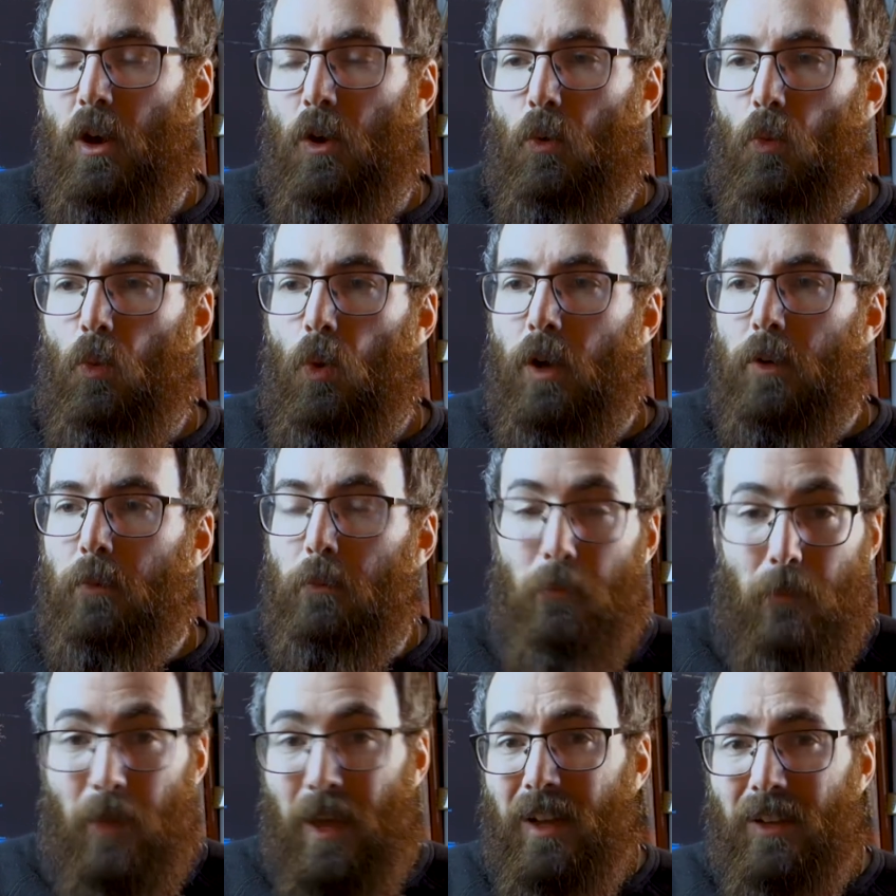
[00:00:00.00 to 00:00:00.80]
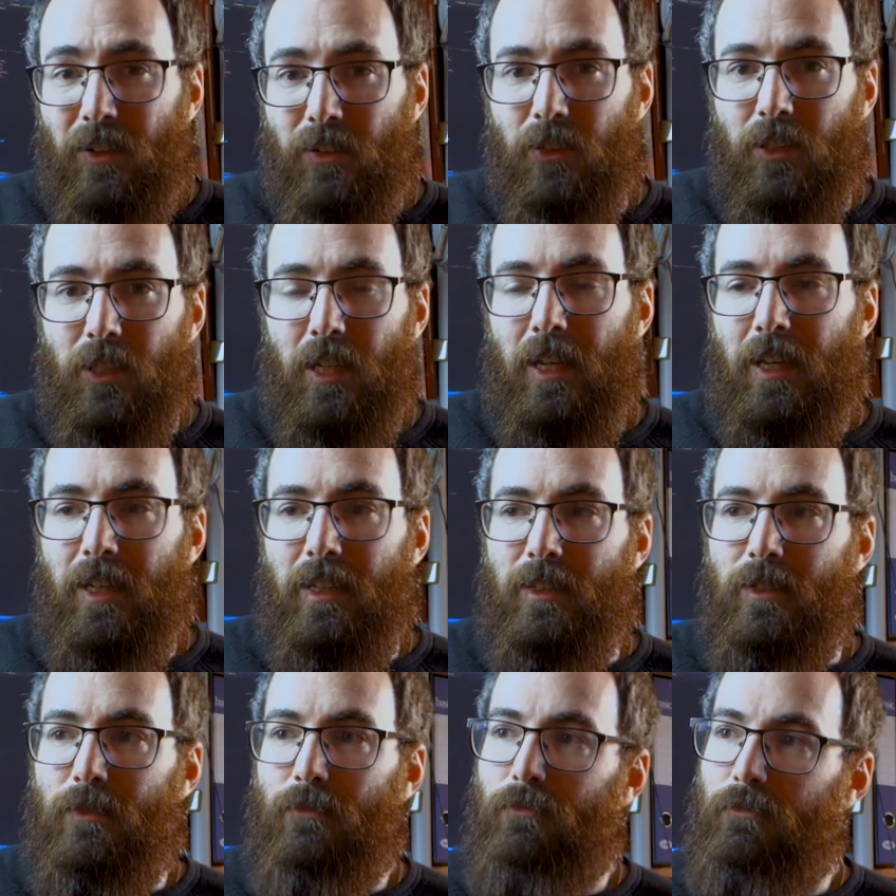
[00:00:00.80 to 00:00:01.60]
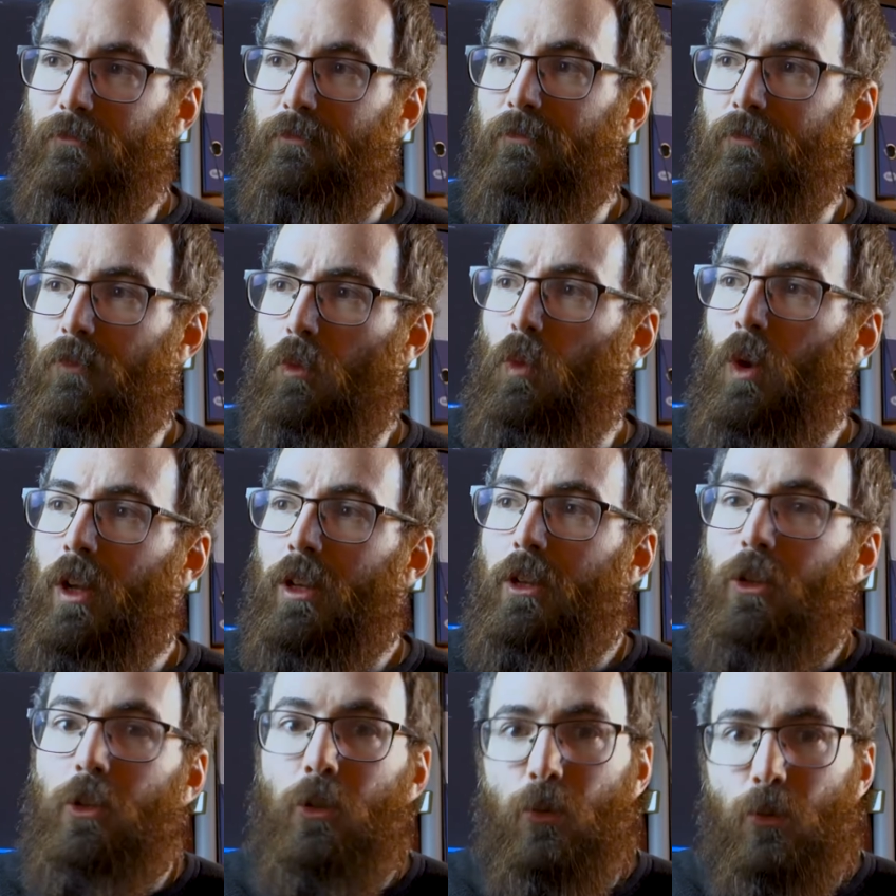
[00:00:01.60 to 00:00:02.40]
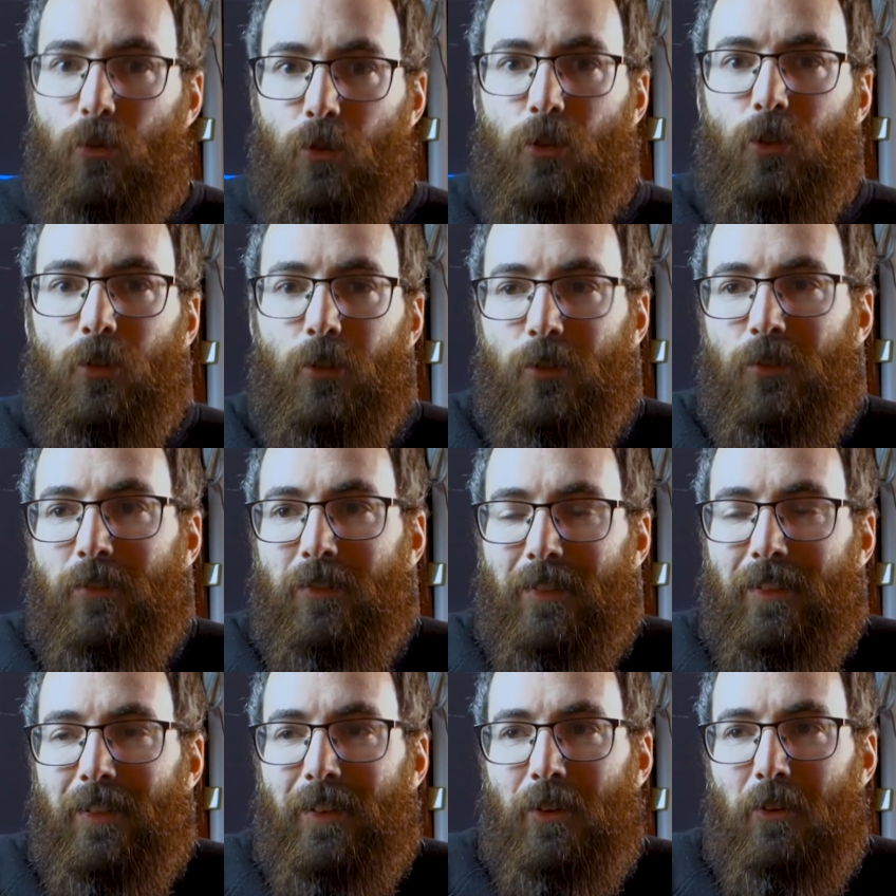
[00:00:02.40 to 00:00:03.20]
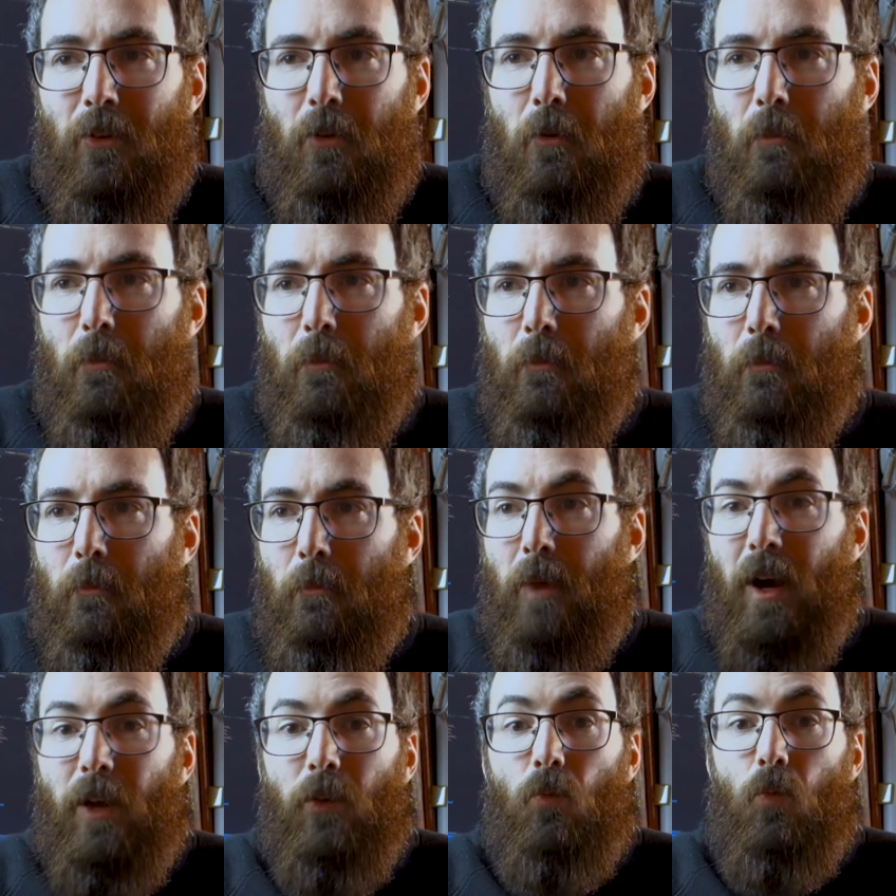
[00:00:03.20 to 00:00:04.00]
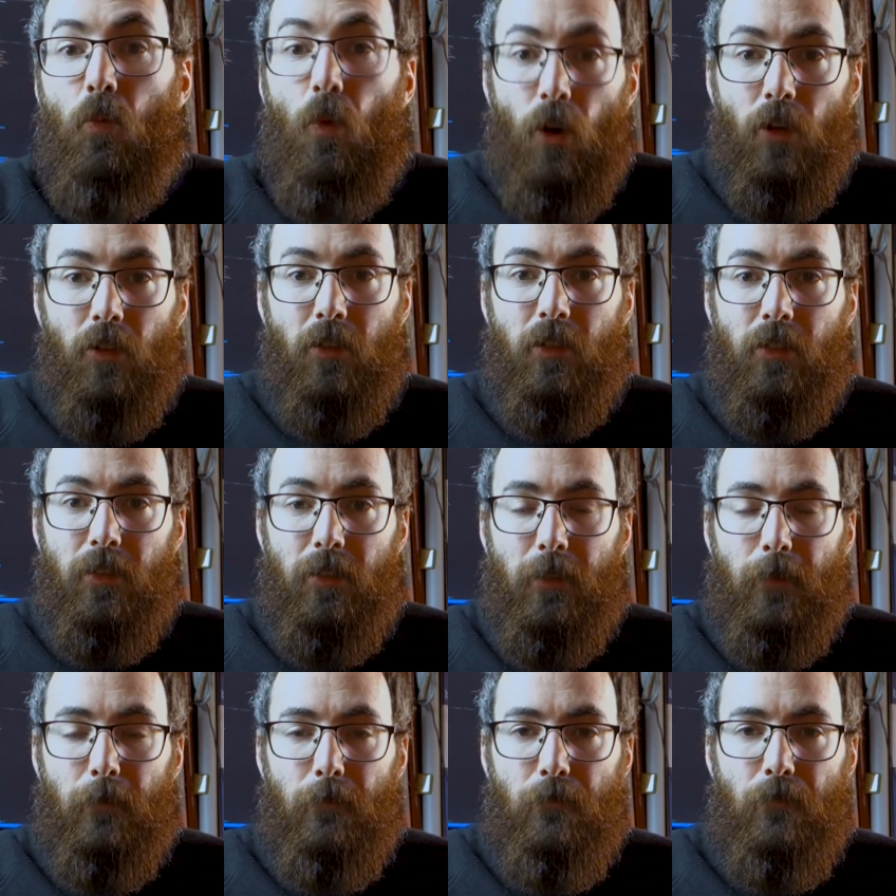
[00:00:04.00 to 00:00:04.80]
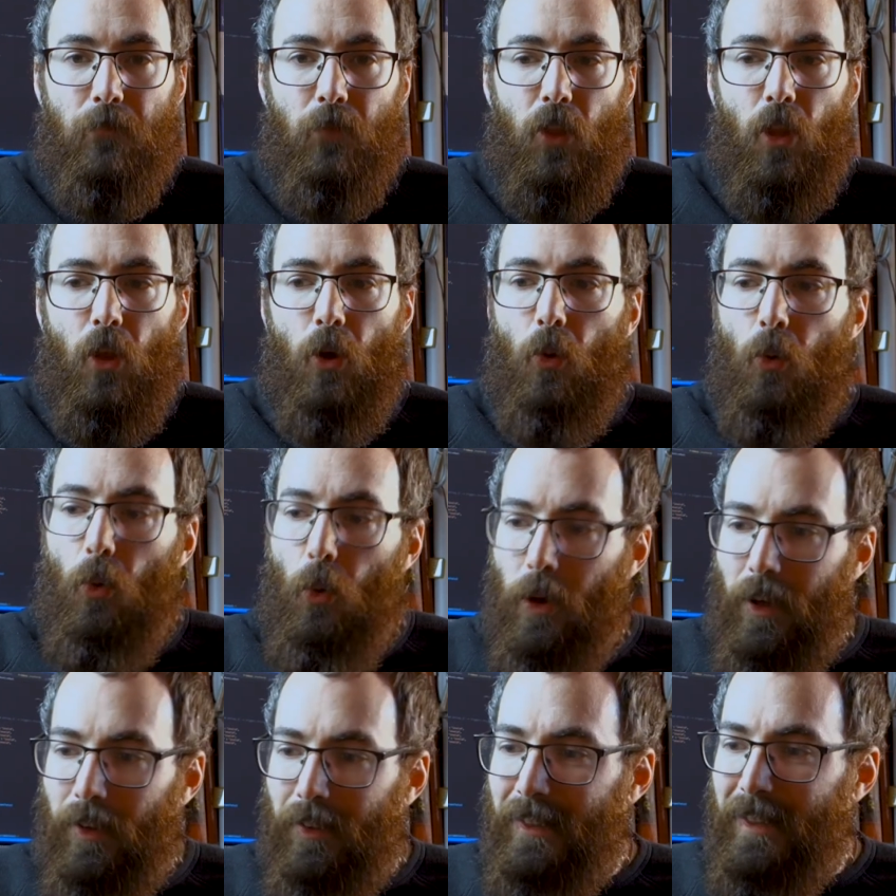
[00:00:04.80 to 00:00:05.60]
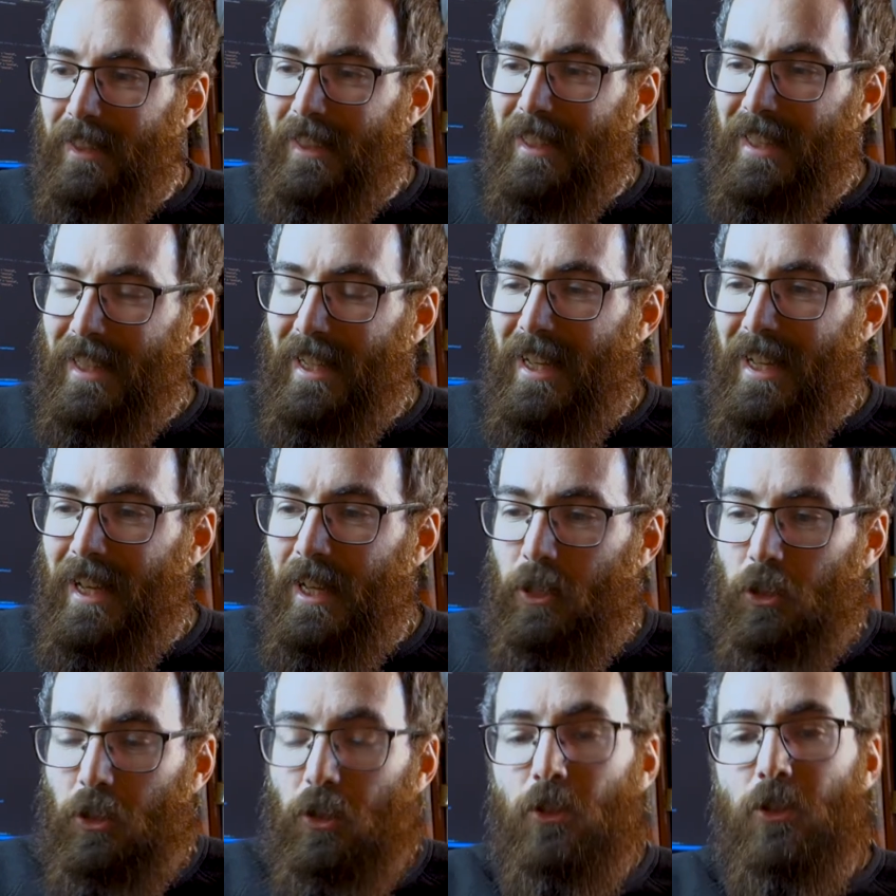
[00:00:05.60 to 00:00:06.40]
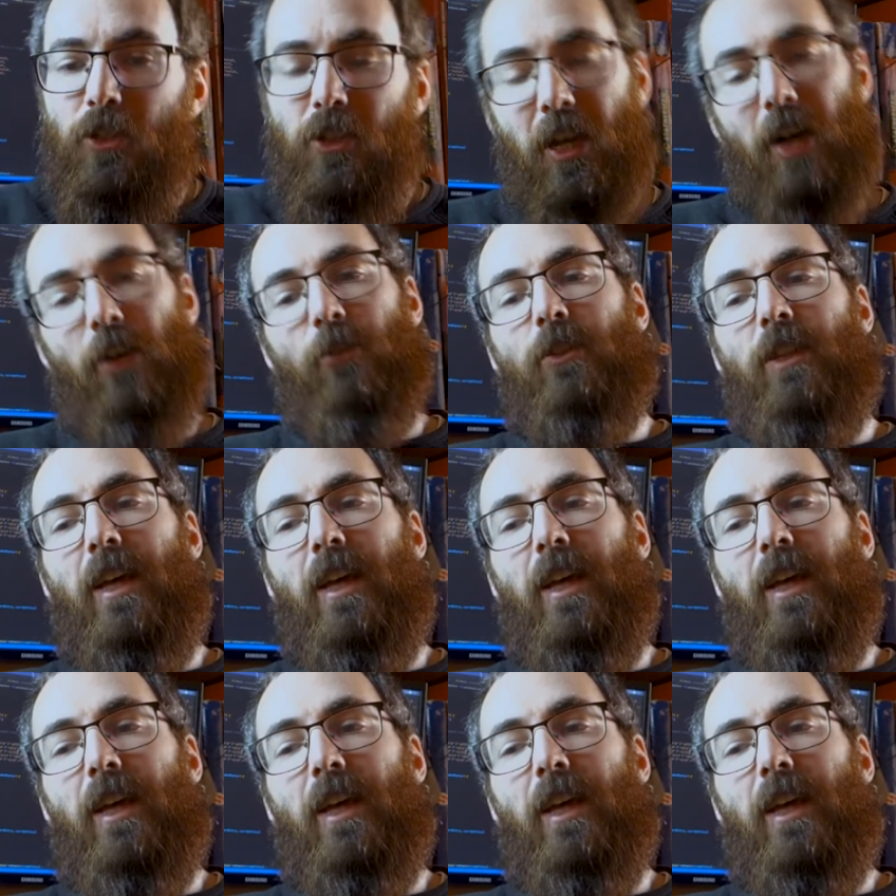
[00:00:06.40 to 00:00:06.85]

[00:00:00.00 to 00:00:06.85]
What matters is what the user, you know, might want. Well, it turns out